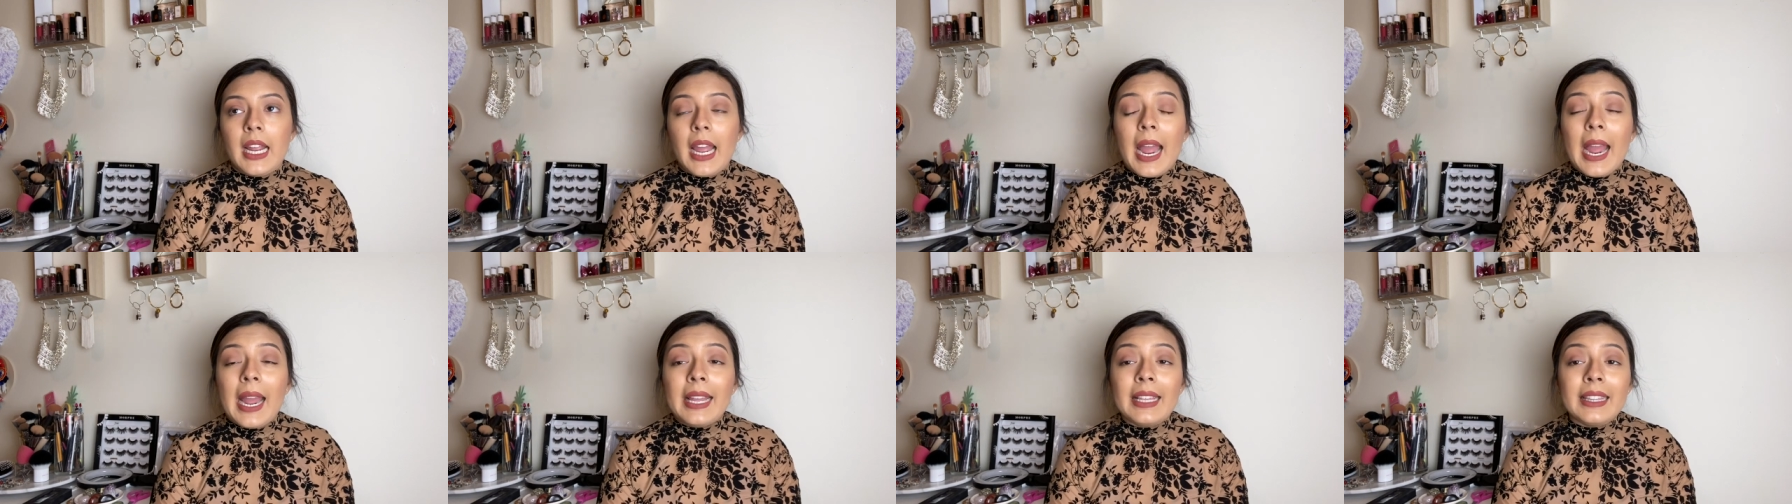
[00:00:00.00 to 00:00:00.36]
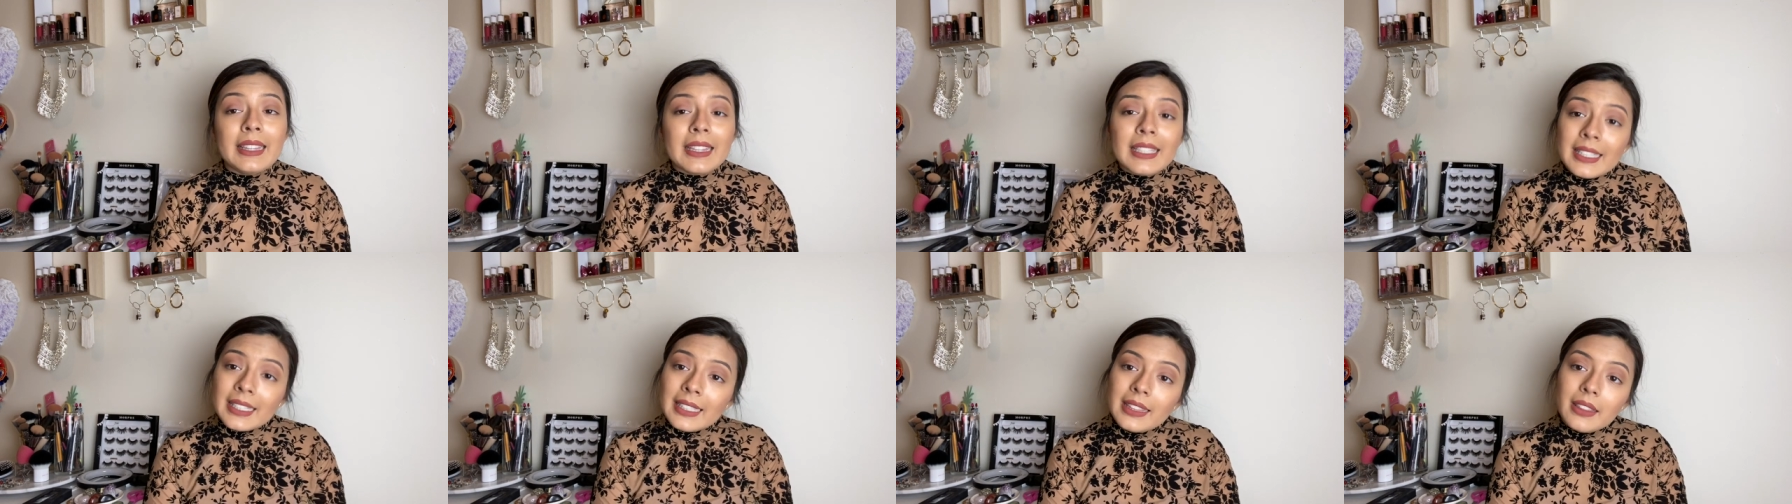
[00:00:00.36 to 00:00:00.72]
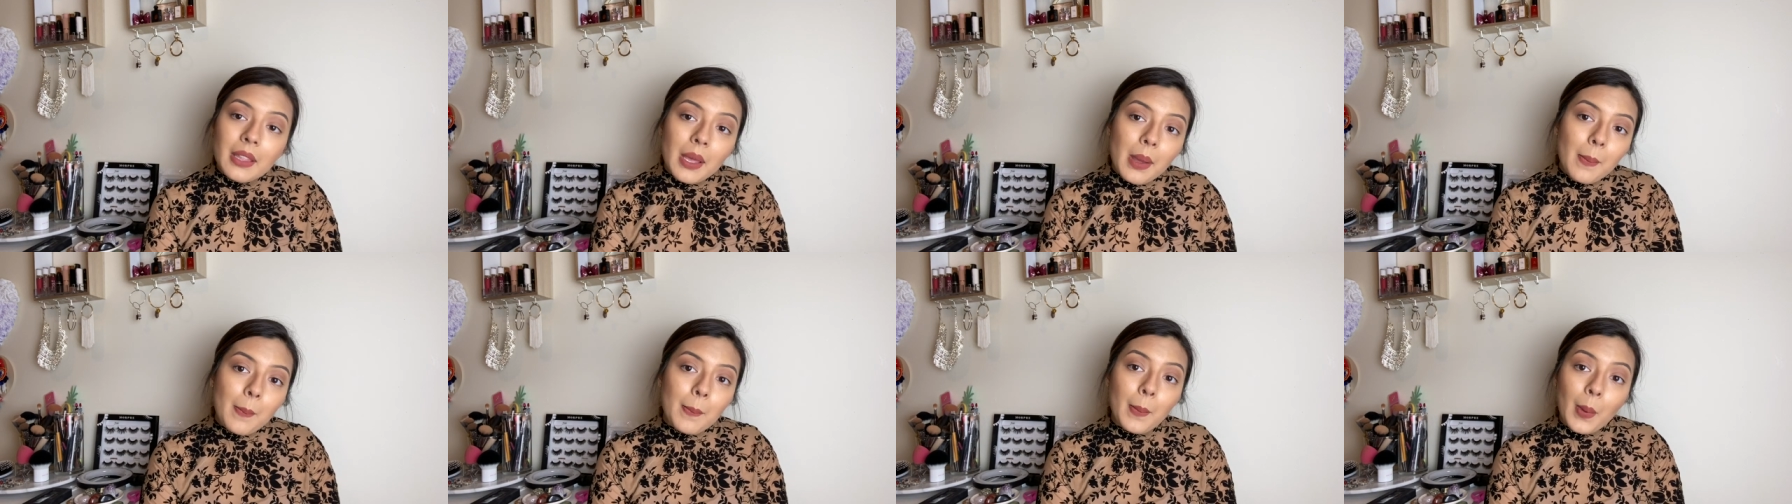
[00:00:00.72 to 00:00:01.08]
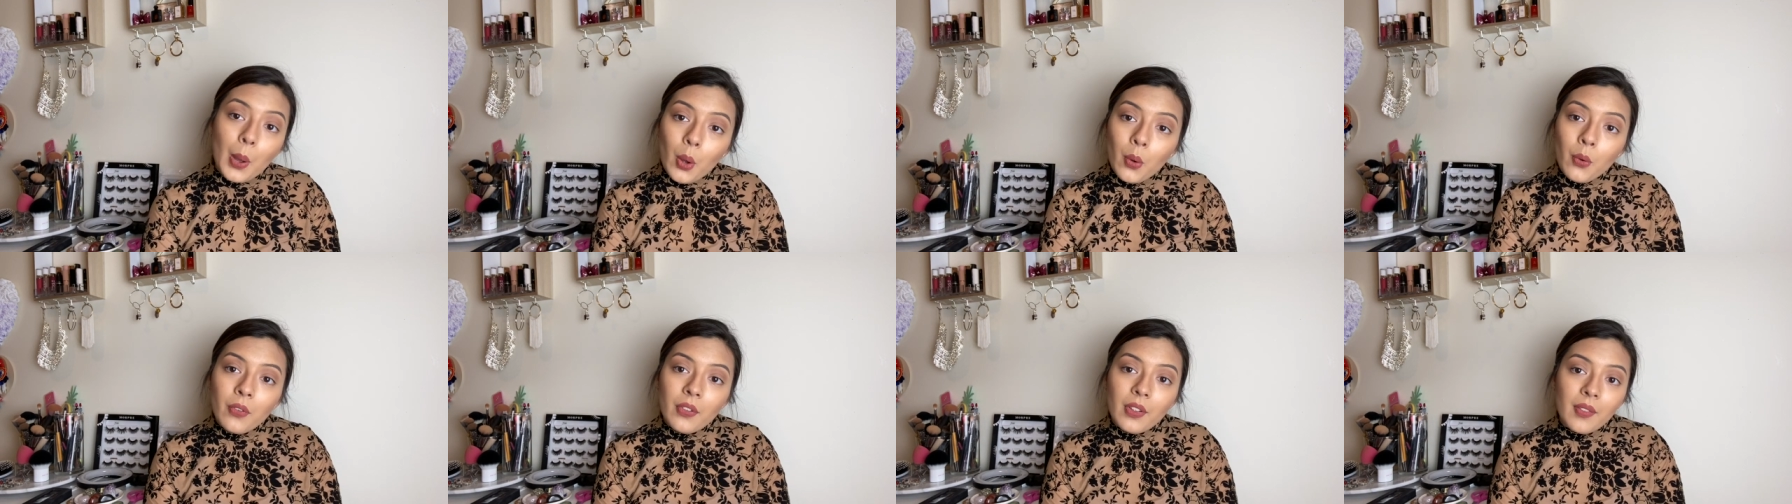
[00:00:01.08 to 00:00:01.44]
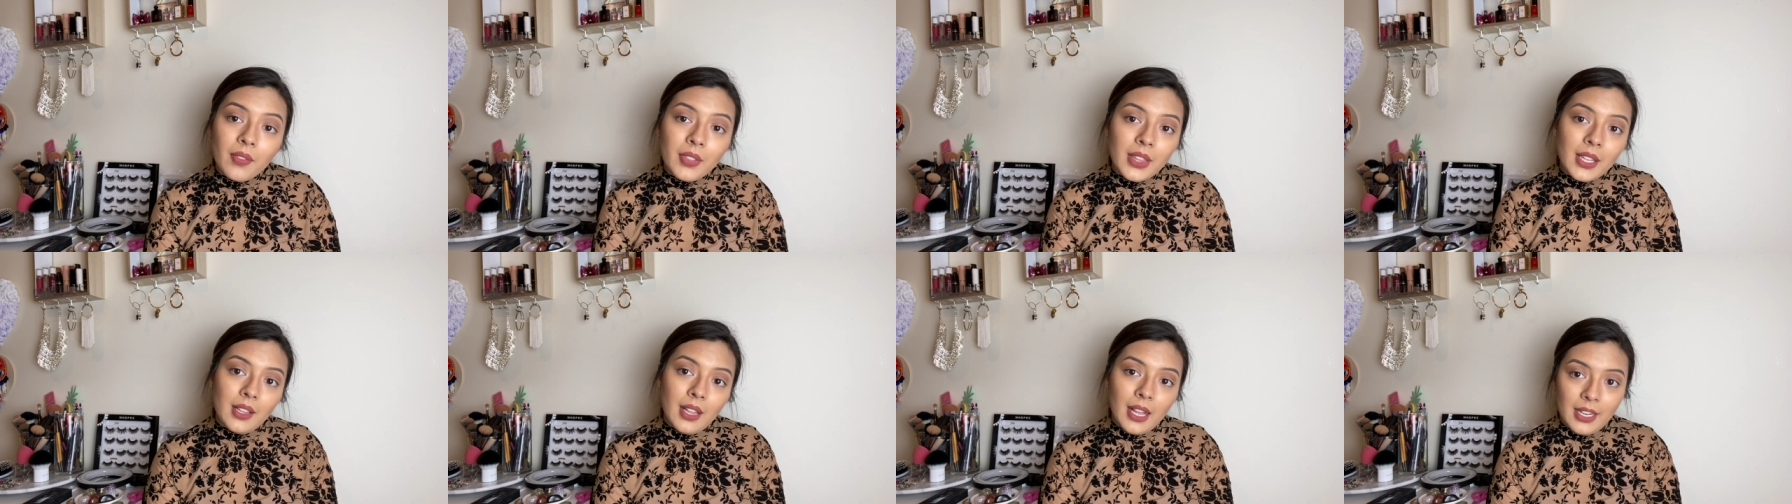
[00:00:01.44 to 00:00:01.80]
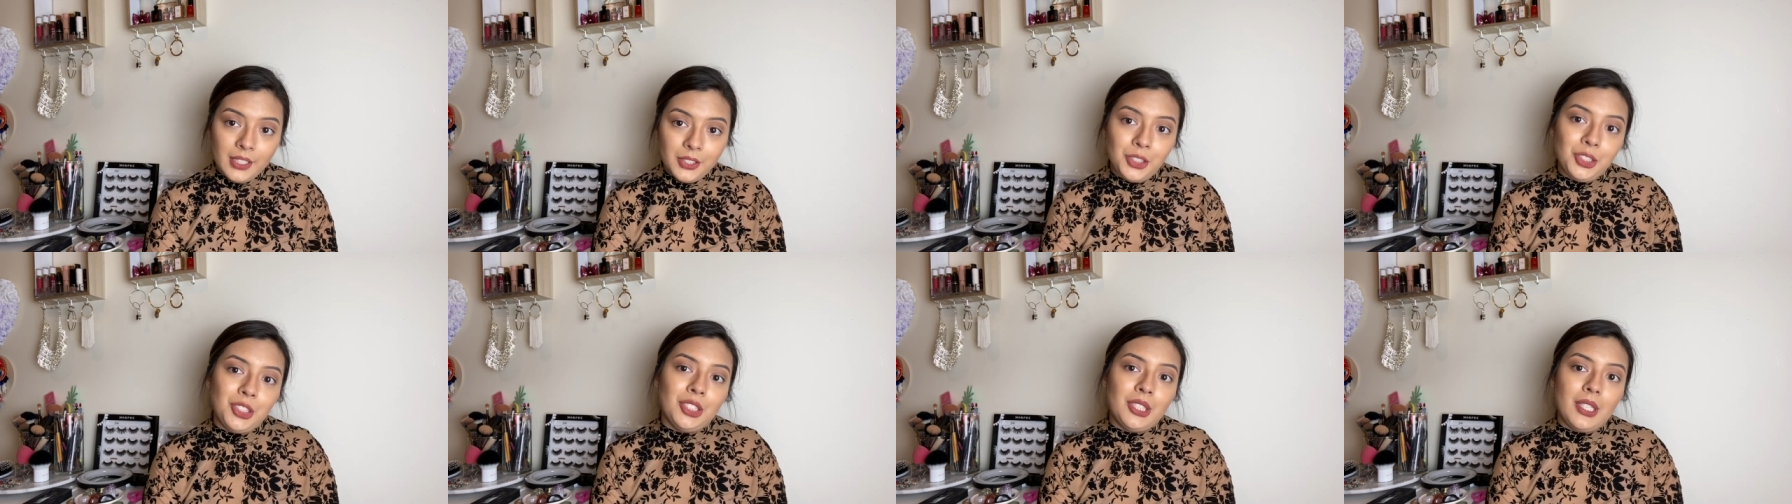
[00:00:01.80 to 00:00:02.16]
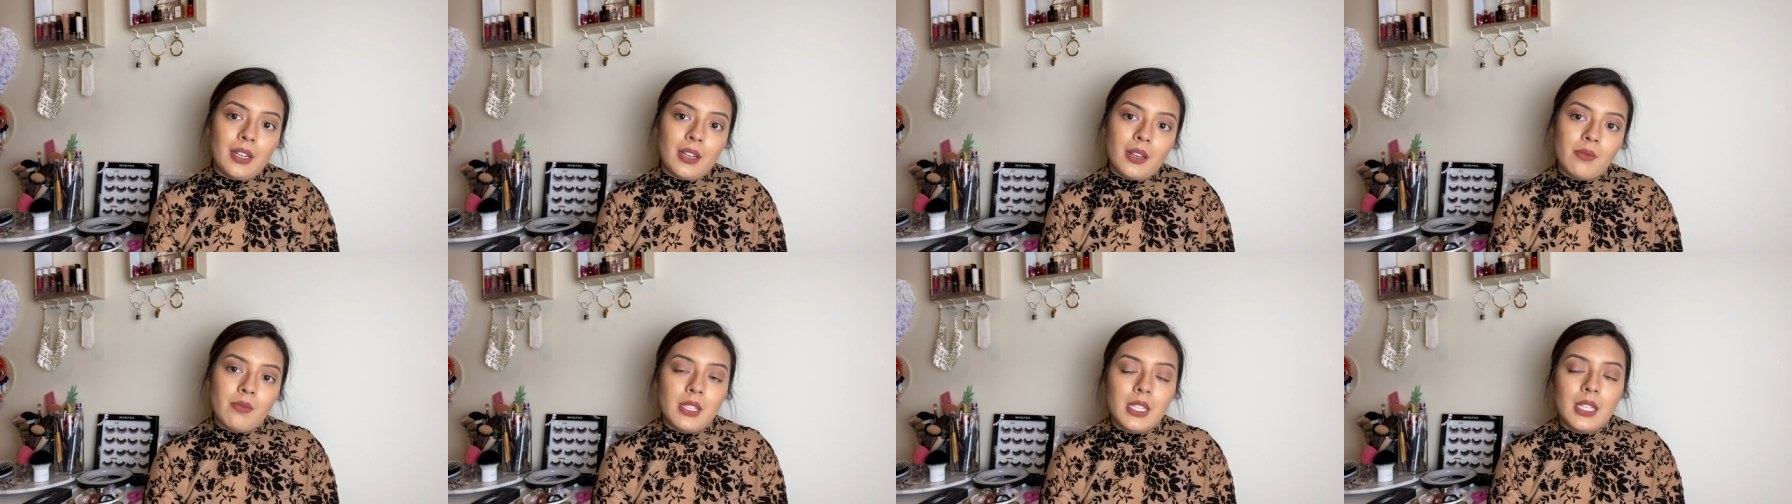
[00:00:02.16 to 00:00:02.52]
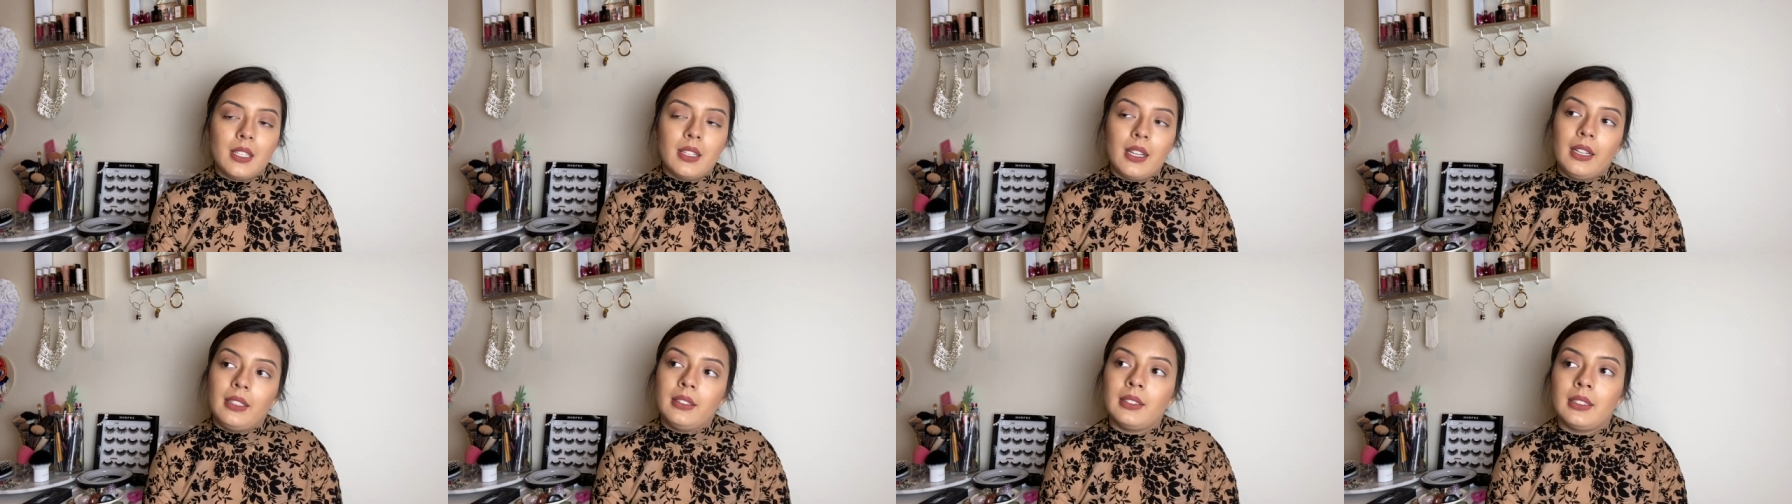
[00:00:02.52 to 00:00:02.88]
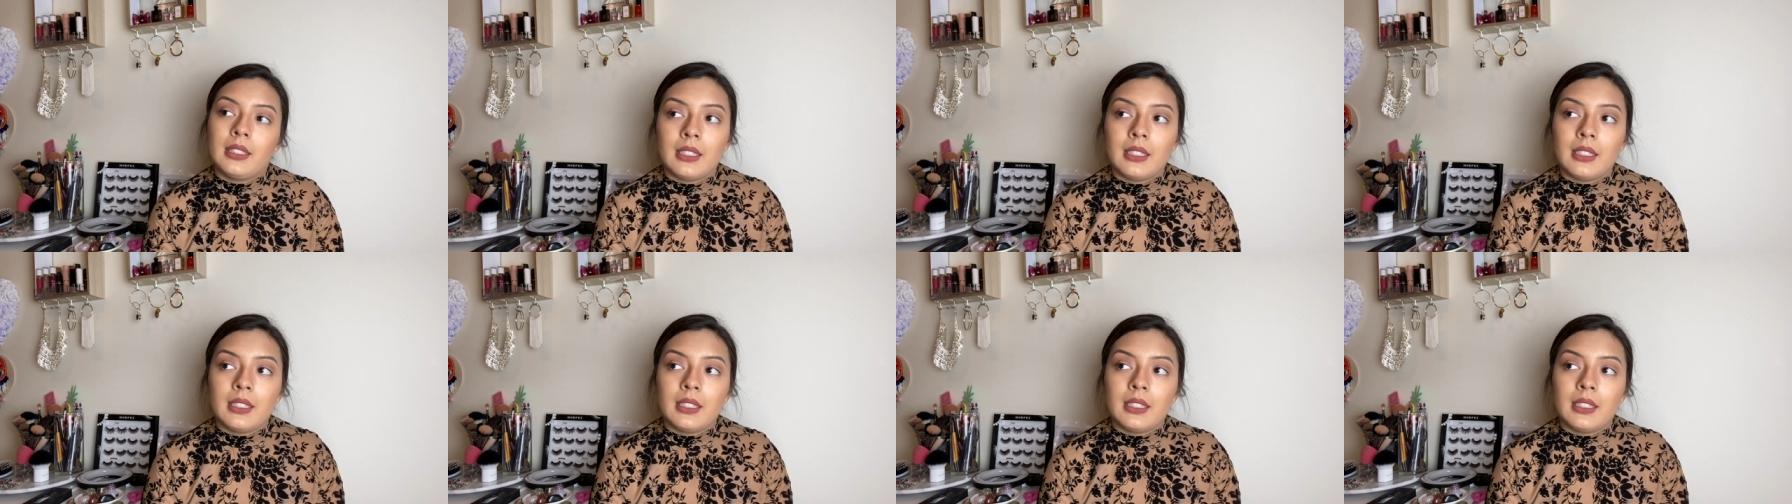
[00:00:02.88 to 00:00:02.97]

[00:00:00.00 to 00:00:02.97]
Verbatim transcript: I think that both of the lashes that I really liked,